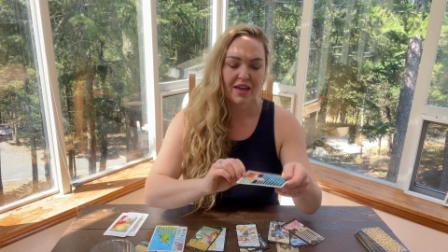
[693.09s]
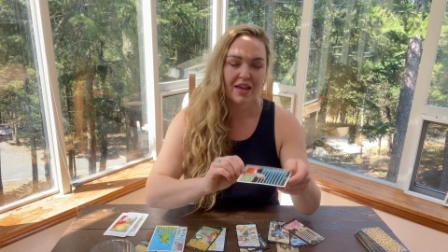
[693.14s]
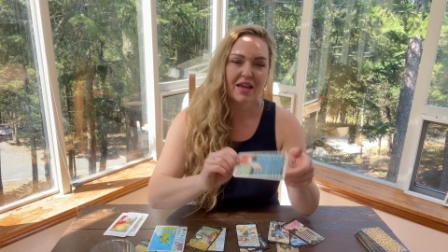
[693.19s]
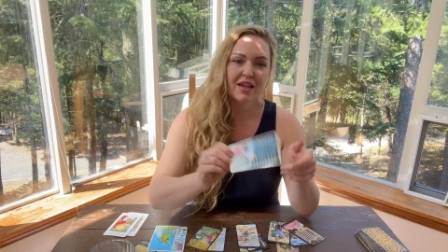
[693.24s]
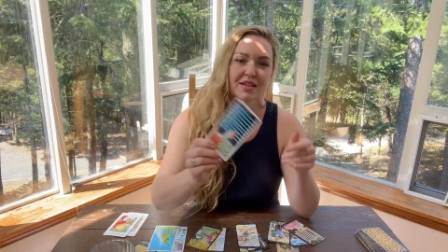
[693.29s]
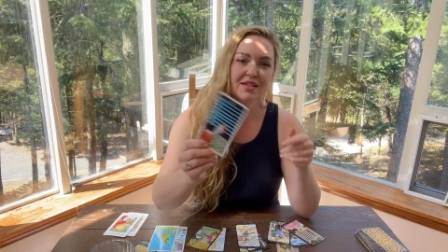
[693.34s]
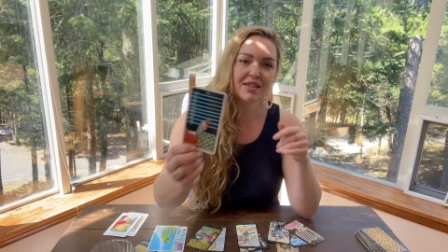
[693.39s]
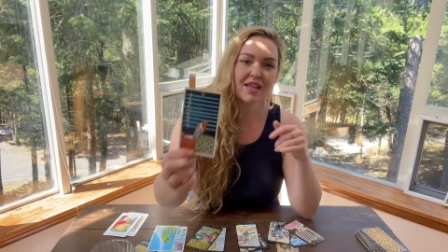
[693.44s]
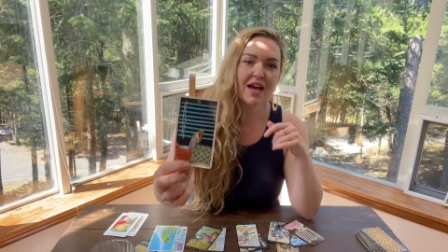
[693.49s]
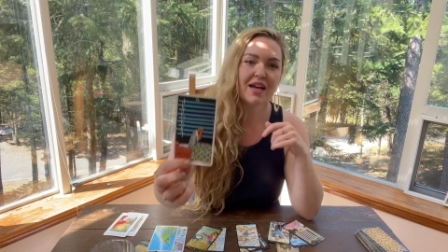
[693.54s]

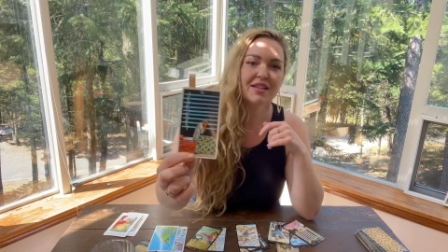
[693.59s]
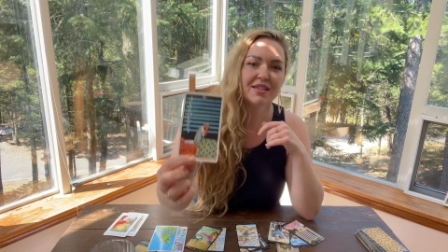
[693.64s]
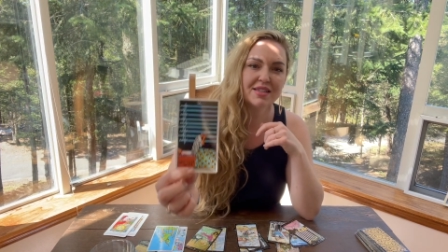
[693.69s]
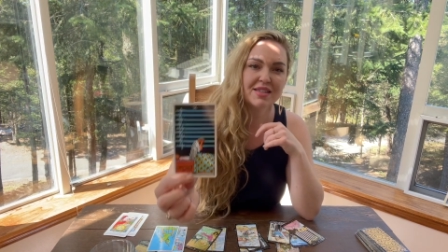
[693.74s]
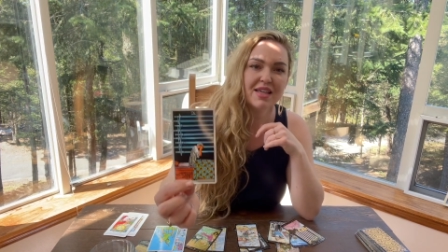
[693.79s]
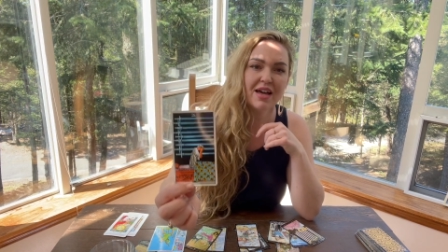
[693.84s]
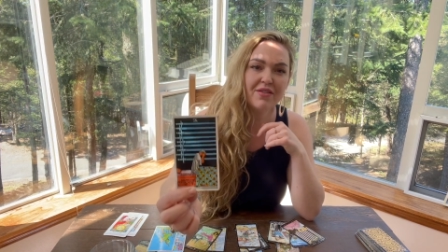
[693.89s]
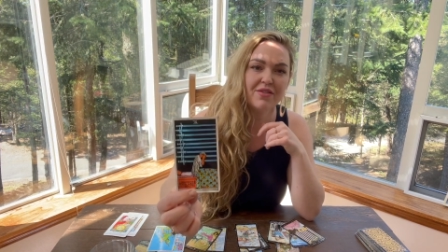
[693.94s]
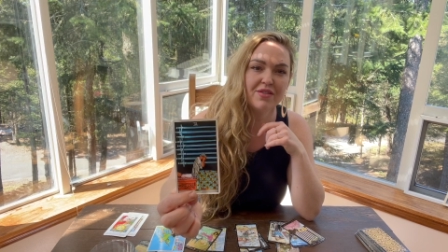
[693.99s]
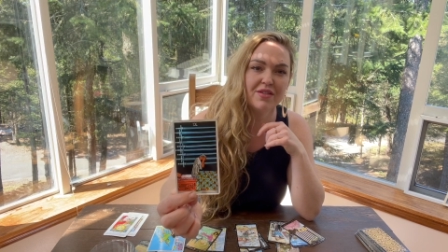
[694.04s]
is that,
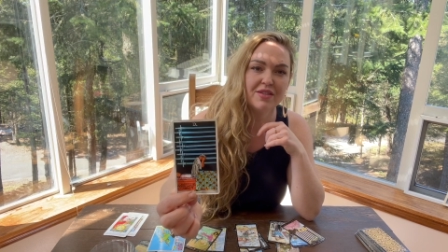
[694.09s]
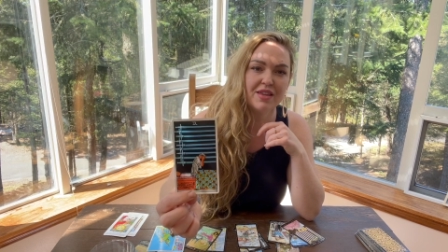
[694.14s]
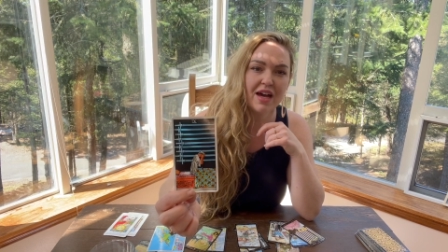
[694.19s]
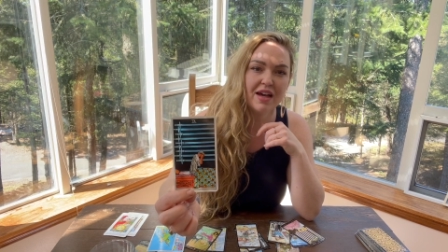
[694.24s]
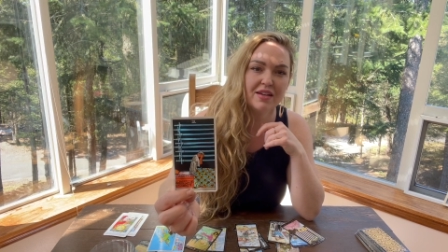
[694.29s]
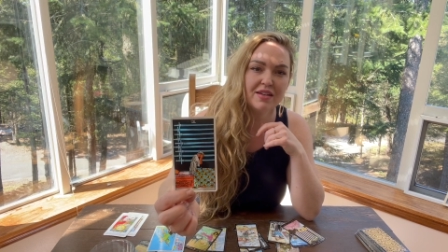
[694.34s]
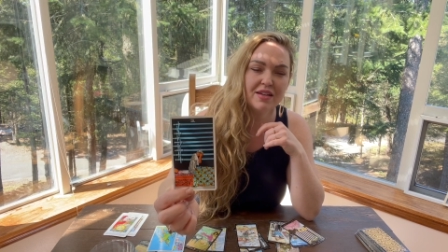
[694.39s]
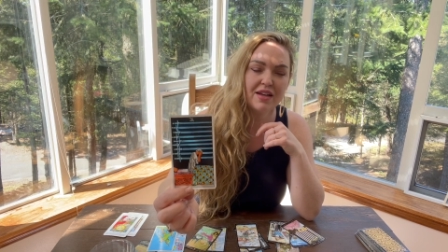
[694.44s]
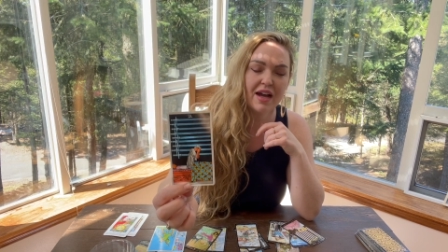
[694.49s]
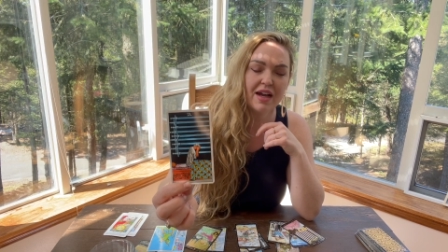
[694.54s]
sev
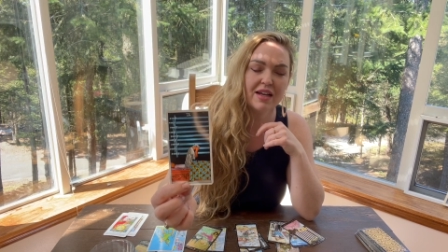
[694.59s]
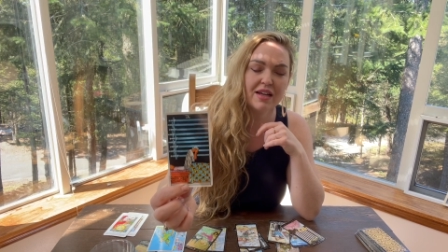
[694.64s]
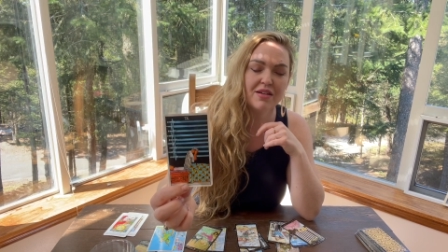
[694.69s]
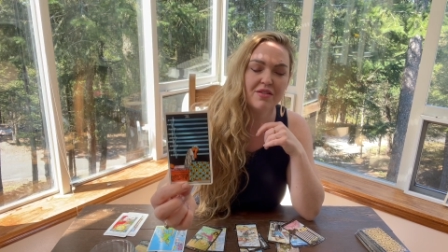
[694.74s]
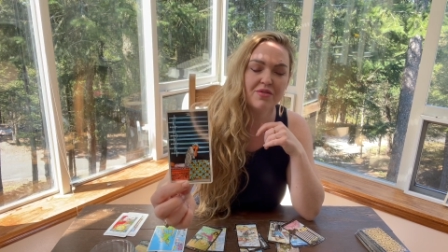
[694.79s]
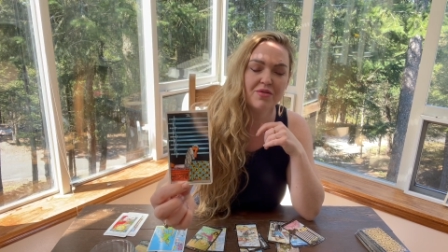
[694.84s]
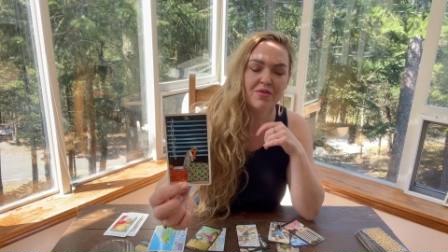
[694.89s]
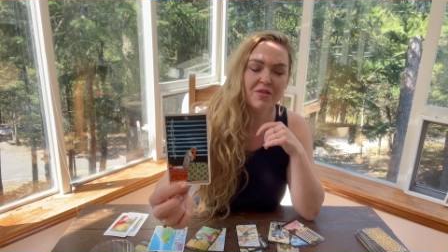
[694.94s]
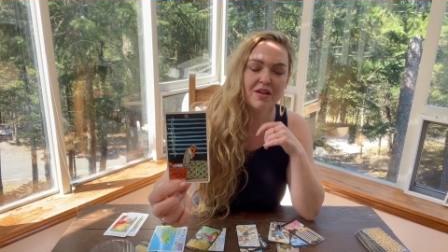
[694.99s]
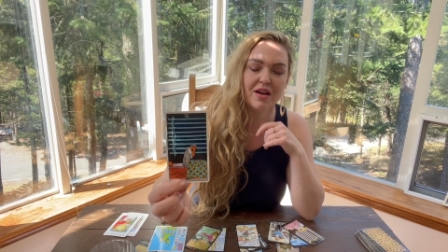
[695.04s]
that Nine
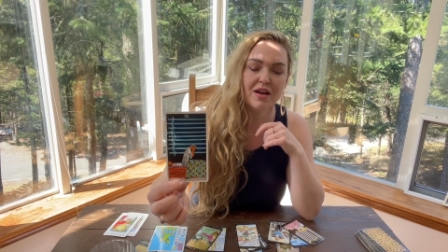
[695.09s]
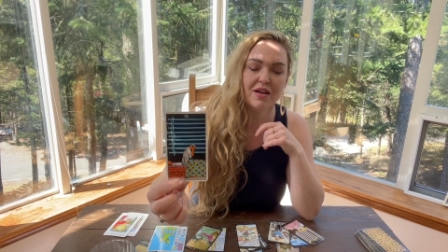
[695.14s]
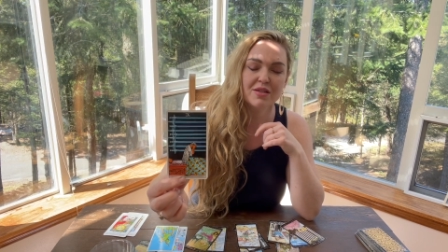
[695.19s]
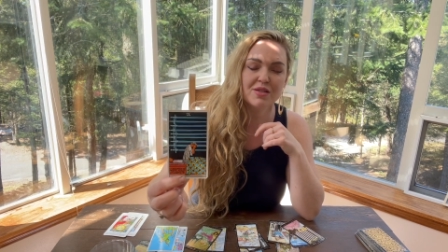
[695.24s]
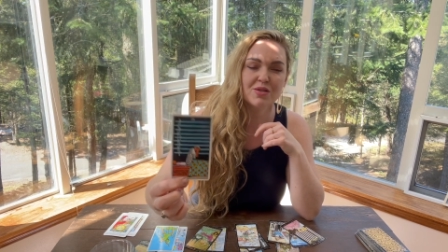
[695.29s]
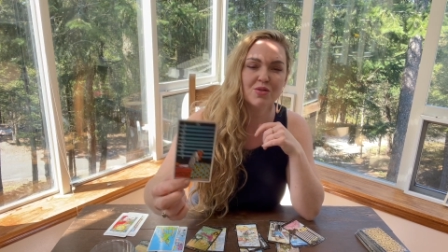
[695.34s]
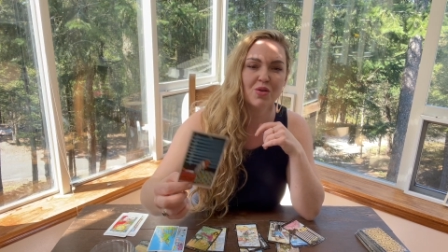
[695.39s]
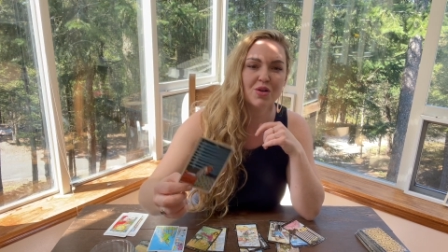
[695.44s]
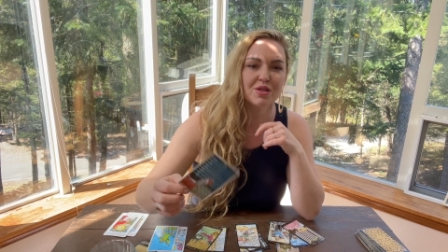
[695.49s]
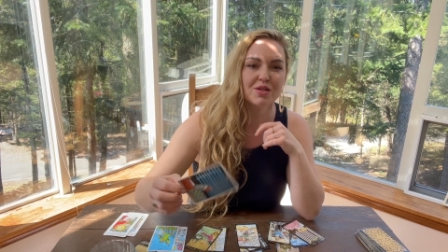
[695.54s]
of uh,
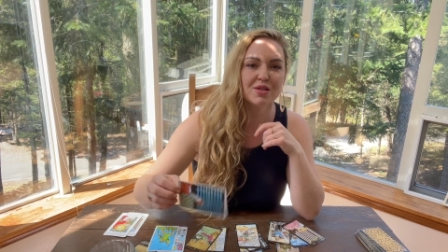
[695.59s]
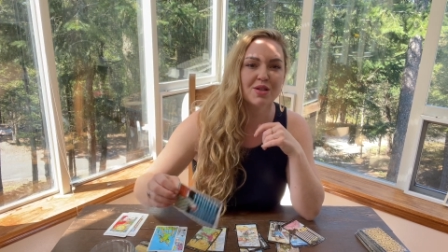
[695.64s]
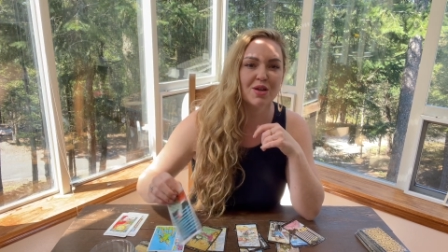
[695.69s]
Swords.